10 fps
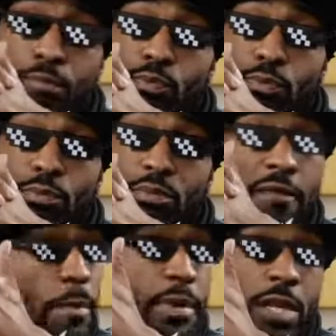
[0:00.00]
Never
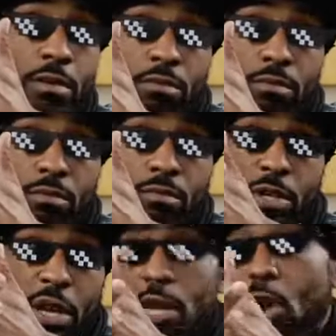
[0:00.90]
been to
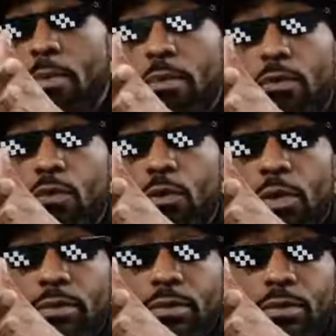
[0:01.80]
Ann Arbor before.
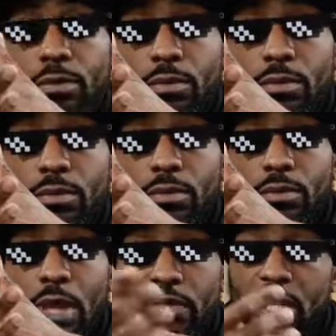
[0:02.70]

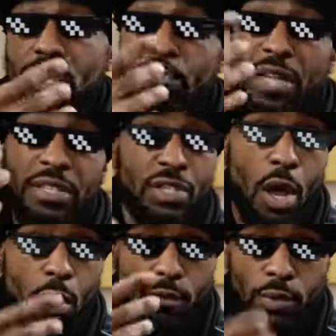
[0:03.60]
I've seen places all
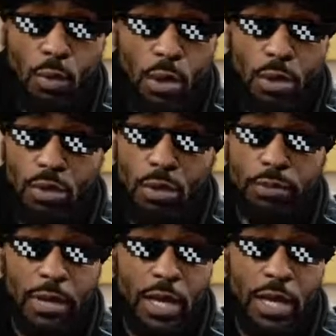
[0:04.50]
over the world, so
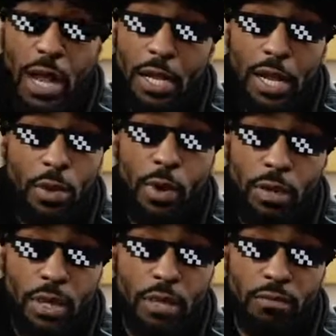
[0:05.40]
man, I can't wait
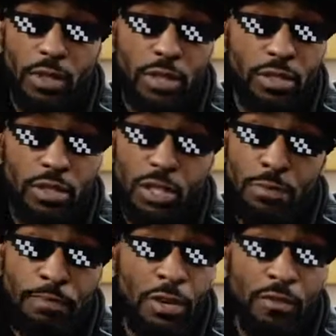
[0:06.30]
and really just
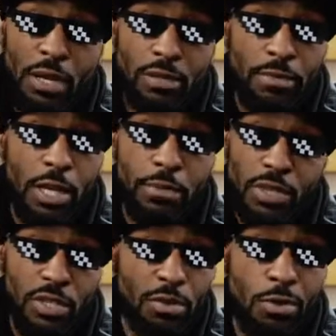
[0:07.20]
be around some hippies
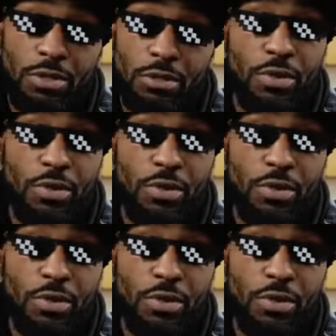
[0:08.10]
and smoke some